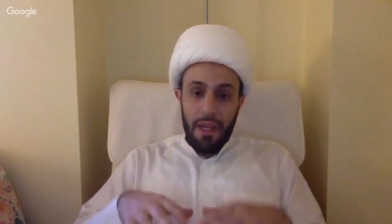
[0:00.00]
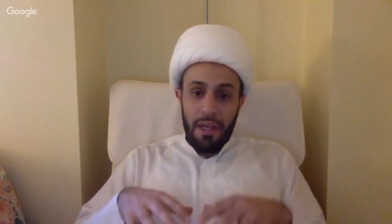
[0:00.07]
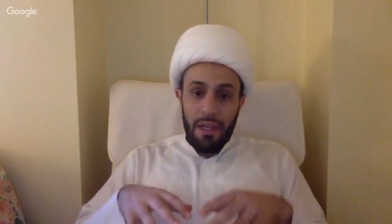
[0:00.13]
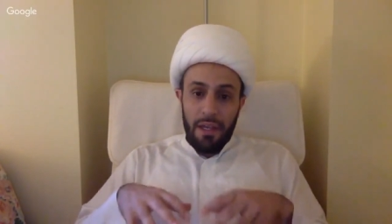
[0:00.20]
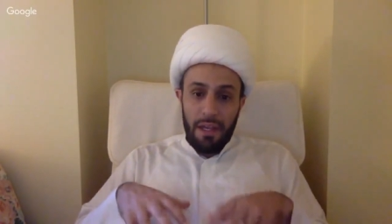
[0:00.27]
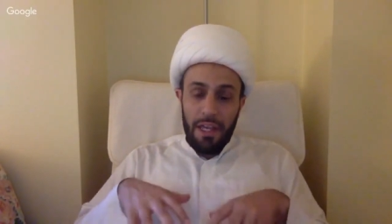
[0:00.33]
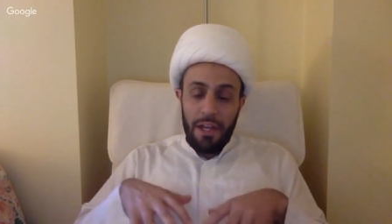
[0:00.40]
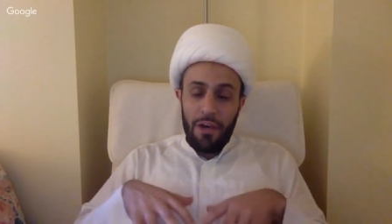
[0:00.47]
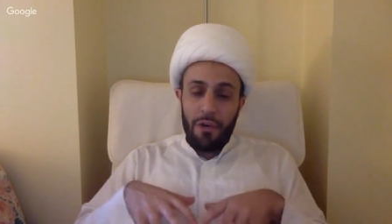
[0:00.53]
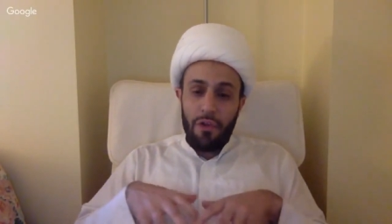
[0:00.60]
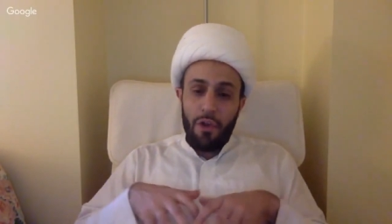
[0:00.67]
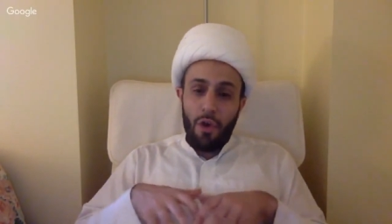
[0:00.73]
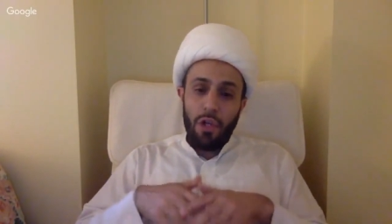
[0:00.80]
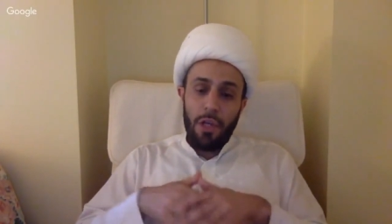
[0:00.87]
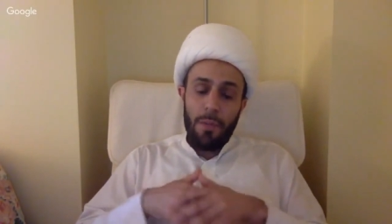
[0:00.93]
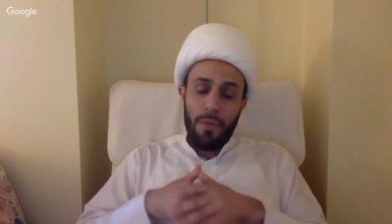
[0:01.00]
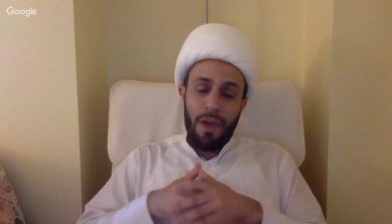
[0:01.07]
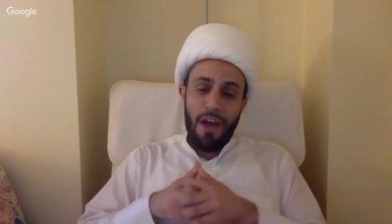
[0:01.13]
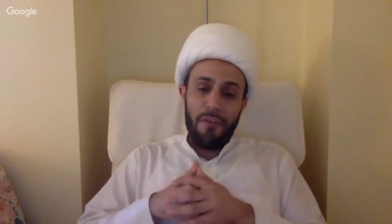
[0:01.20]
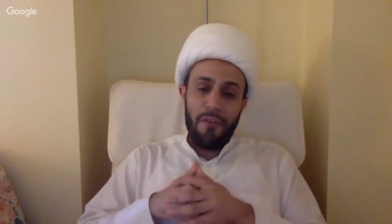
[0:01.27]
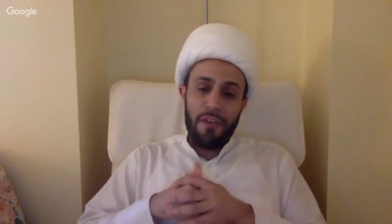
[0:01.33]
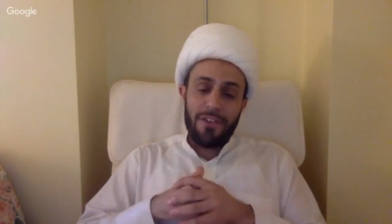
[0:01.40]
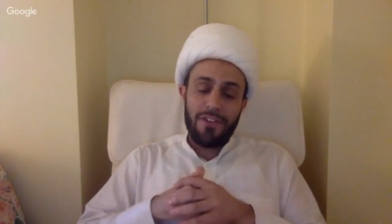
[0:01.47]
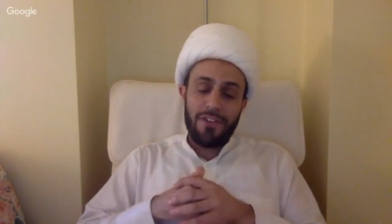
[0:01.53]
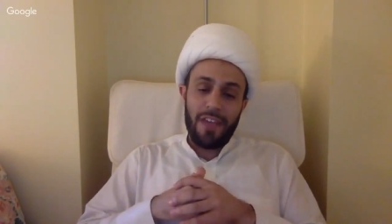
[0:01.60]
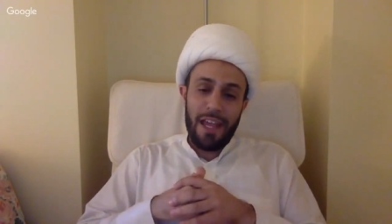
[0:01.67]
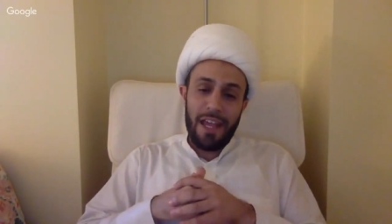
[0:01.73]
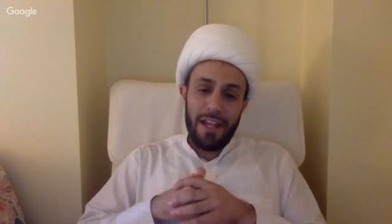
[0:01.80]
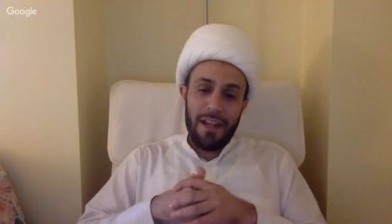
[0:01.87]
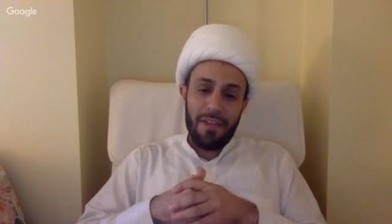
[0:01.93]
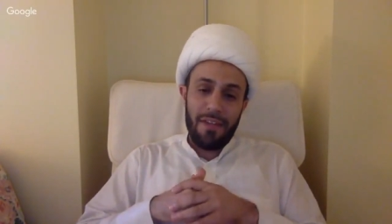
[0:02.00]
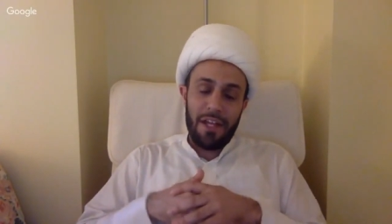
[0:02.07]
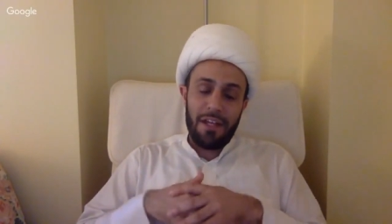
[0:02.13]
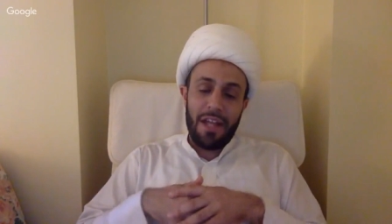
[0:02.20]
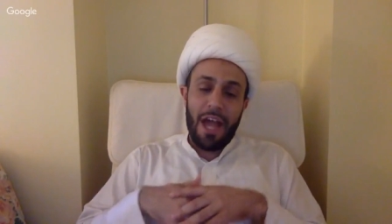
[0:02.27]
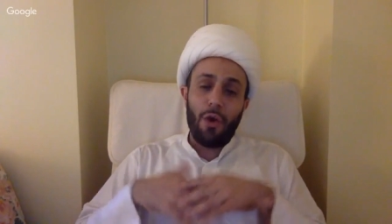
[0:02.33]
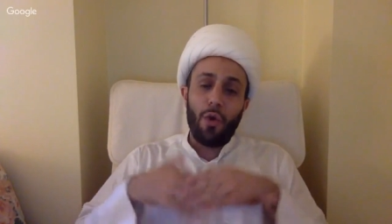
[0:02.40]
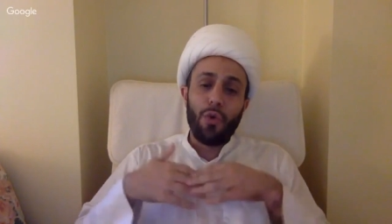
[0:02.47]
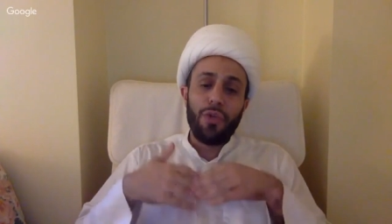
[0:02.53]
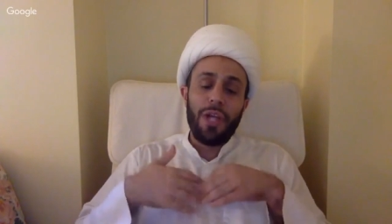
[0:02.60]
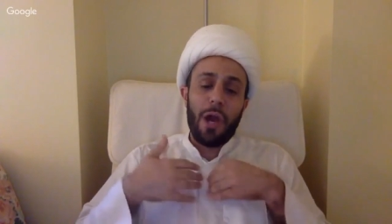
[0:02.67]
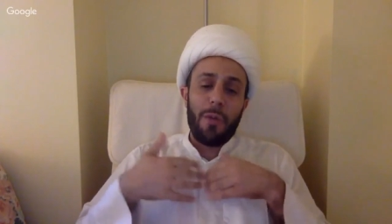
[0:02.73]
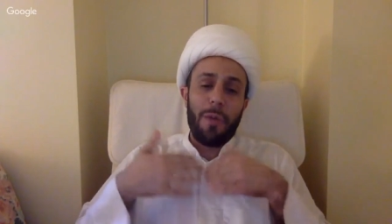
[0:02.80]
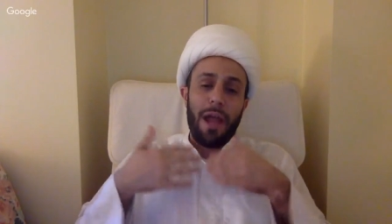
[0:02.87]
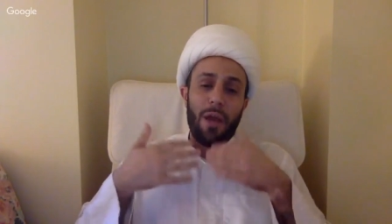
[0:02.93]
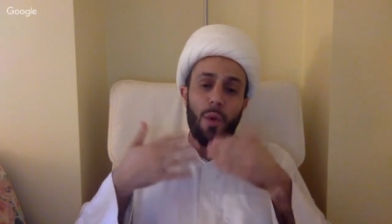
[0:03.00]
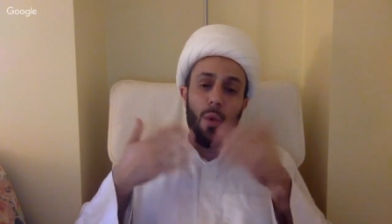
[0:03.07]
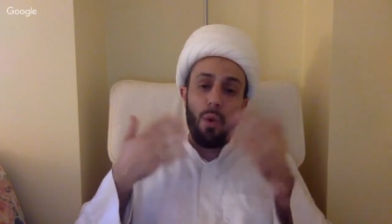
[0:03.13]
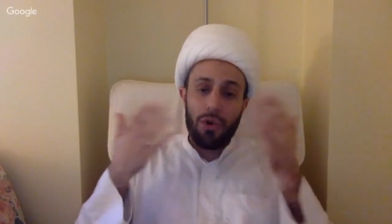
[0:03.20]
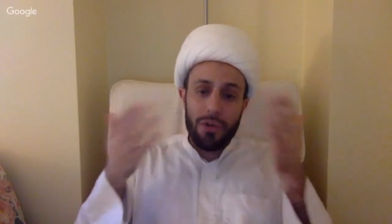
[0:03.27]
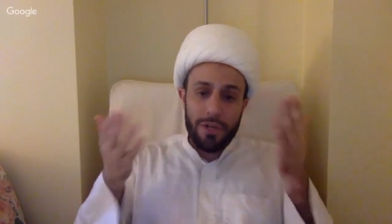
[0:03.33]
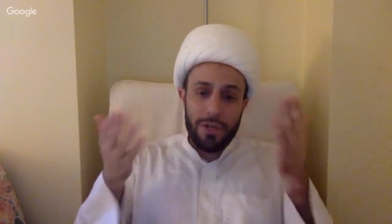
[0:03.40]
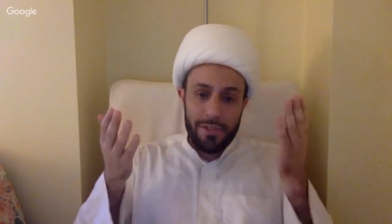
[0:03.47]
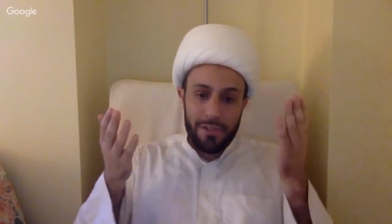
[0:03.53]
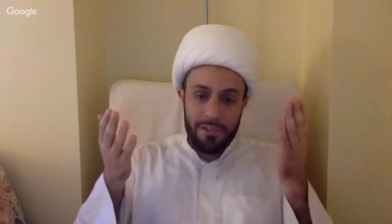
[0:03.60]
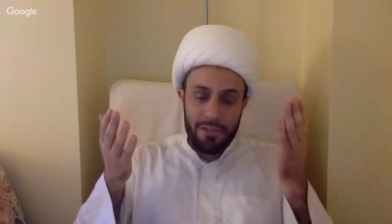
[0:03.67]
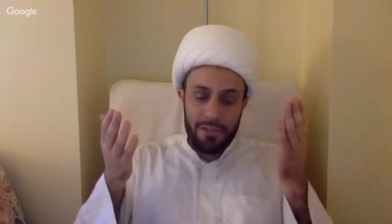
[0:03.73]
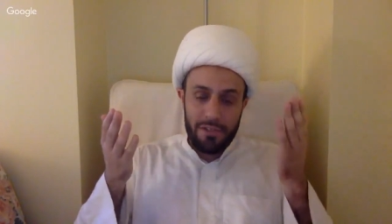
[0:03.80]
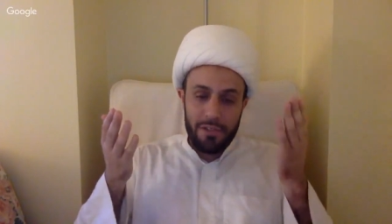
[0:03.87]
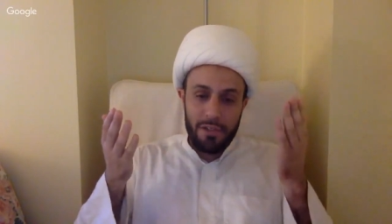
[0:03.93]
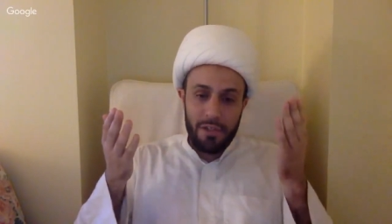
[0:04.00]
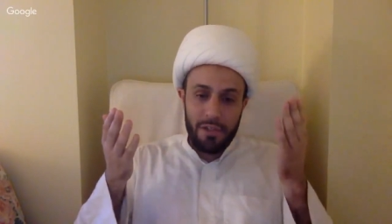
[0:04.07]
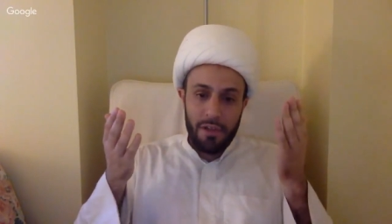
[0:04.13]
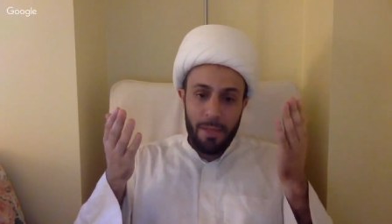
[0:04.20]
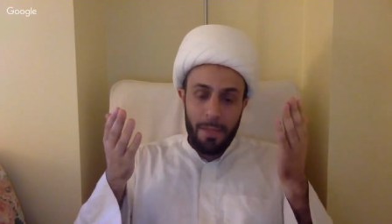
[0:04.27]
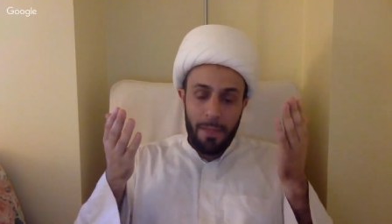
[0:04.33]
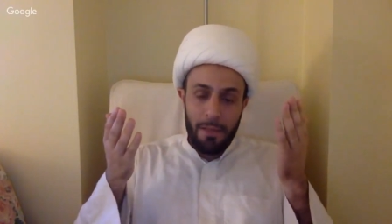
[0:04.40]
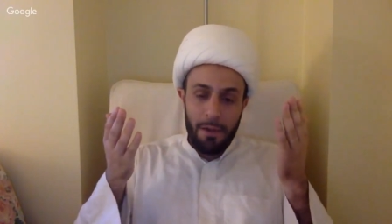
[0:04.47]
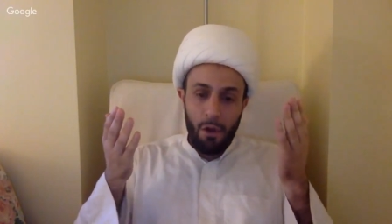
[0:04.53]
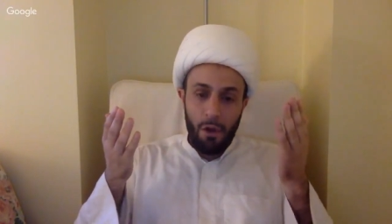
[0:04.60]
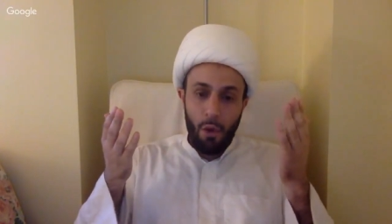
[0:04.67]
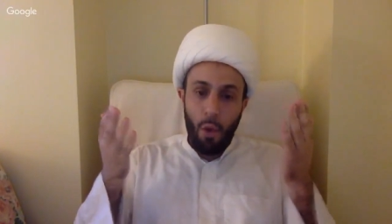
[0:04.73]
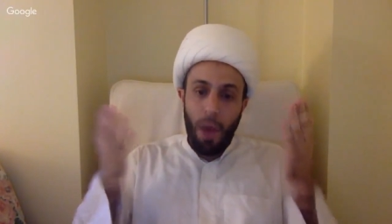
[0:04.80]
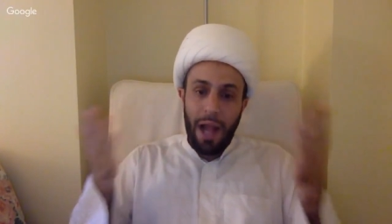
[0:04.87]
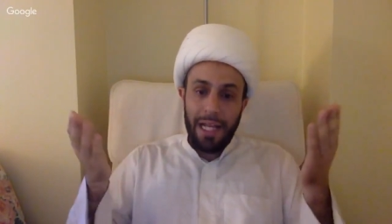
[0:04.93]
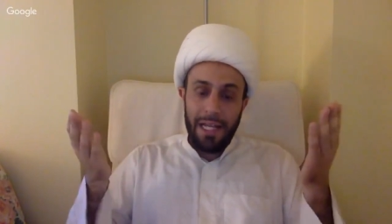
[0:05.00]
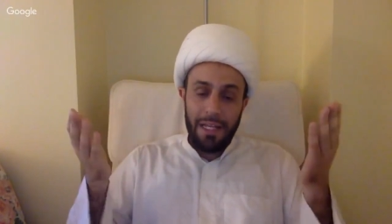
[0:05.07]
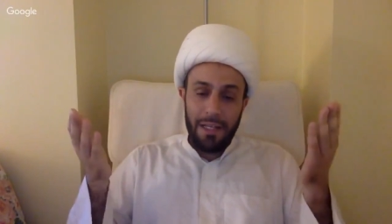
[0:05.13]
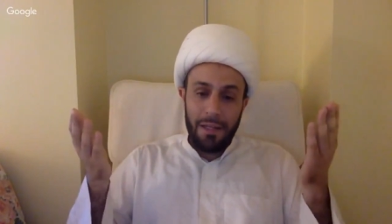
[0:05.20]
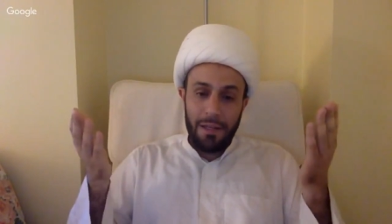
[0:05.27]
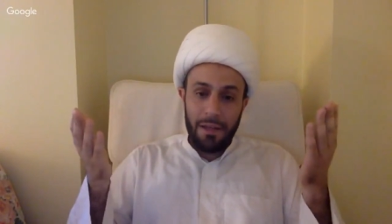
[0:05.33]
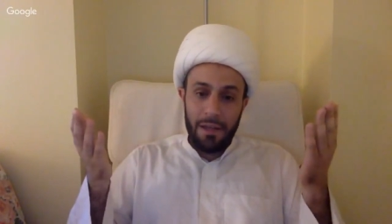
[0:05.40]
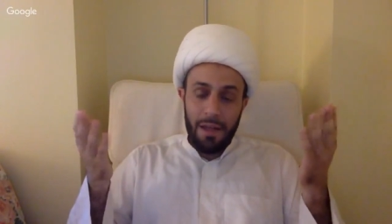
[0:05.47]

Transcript: here the Holy Prophet is saying that not only are my words wahi,